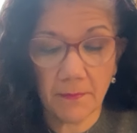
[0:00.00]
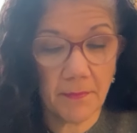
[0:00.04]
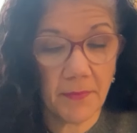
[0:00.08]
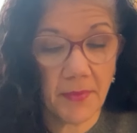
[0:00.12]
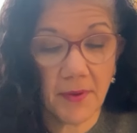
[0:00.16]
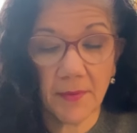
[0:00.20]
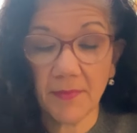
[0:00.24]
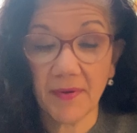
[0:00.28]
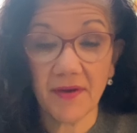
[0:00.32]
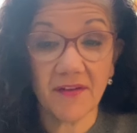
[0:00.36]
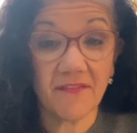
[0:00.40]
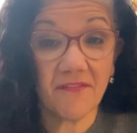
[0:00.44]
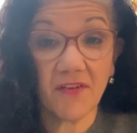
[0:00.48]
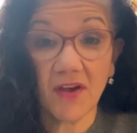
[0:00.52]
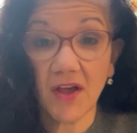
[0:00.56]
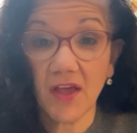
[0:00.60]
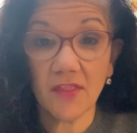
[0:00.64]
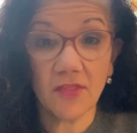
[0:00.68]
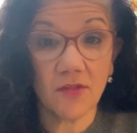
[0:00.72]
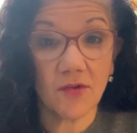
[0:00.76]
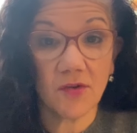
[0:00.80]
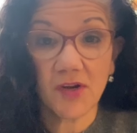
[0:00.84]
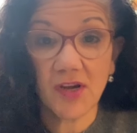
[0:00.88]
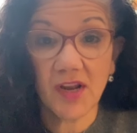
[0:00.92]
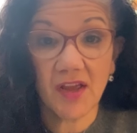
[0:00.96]
But my
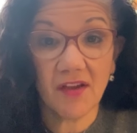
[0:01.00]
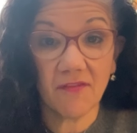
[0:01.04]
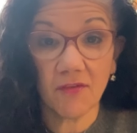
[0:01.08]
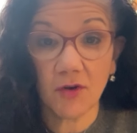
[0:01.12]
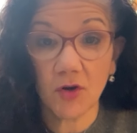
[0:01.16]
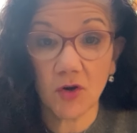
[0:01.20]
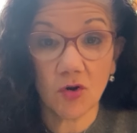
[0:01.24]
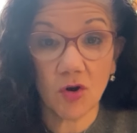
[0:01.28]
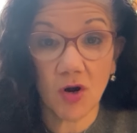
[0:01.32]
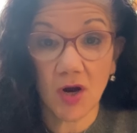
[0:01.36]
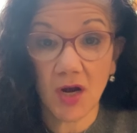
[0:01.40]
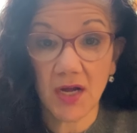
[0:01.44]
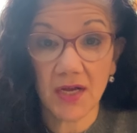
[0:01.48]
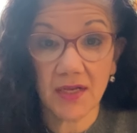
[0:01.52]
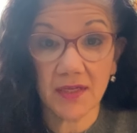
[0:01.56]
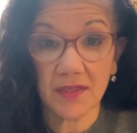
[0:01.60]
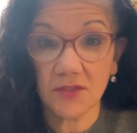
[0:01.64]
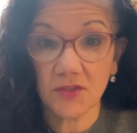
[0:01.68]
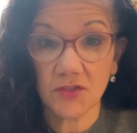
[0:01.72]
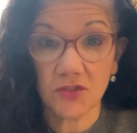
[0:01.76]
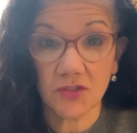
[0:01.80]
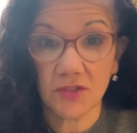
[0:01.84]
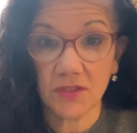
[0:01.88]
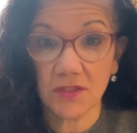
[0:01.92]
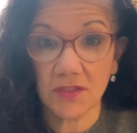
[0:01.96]
father never cries,
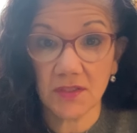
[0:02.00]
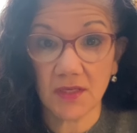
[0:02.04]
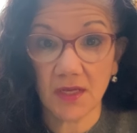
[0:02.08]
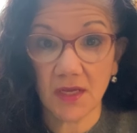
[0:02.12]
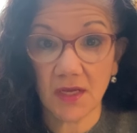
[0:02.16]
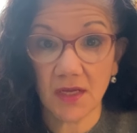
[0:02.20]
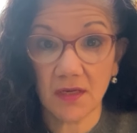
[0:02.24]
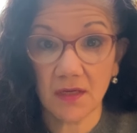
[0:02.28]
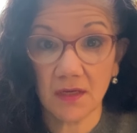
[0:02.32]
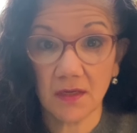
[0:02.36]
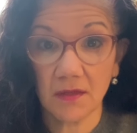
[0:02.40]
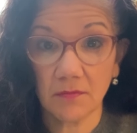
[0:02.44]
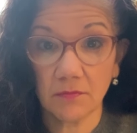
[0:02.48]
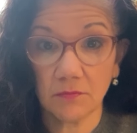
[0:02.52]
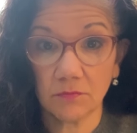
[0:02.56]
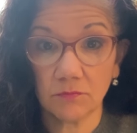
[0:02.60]
she said.